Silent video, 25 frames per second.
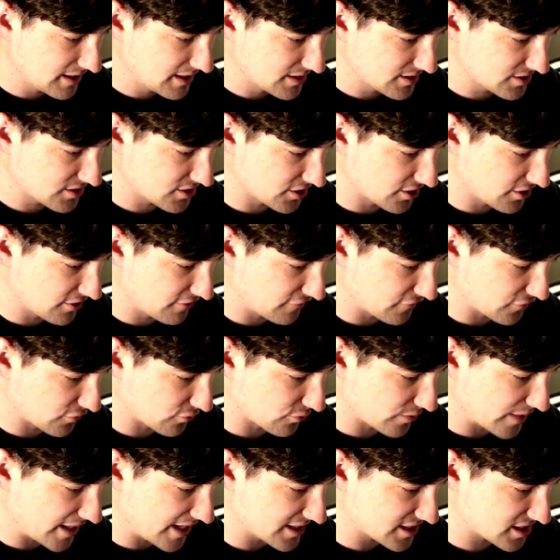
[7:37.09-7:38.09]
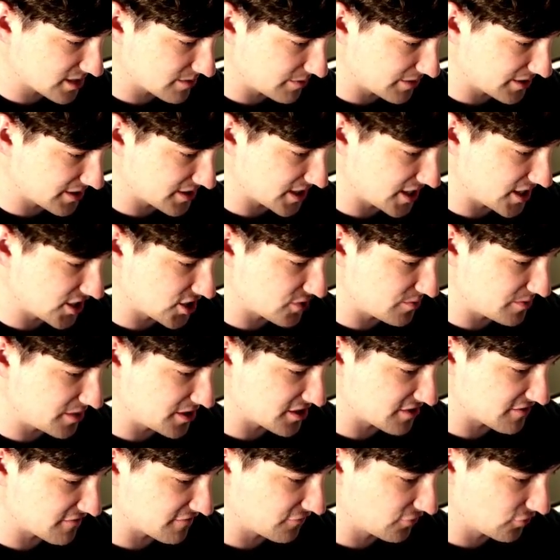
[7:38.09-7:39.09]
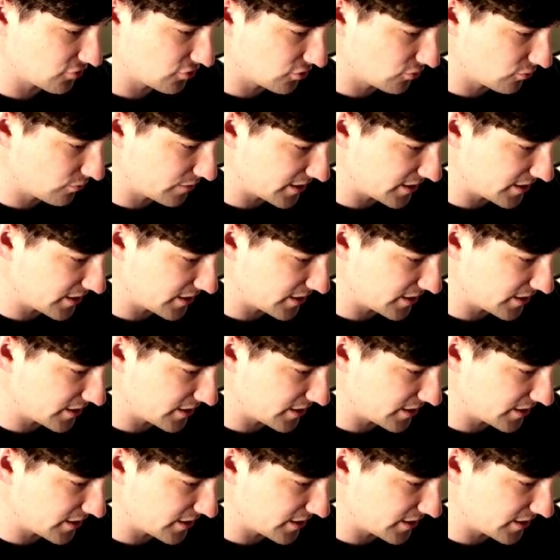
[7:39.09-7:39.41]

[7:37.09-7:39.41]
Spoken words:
It's going to go for Rest, but its HP's full.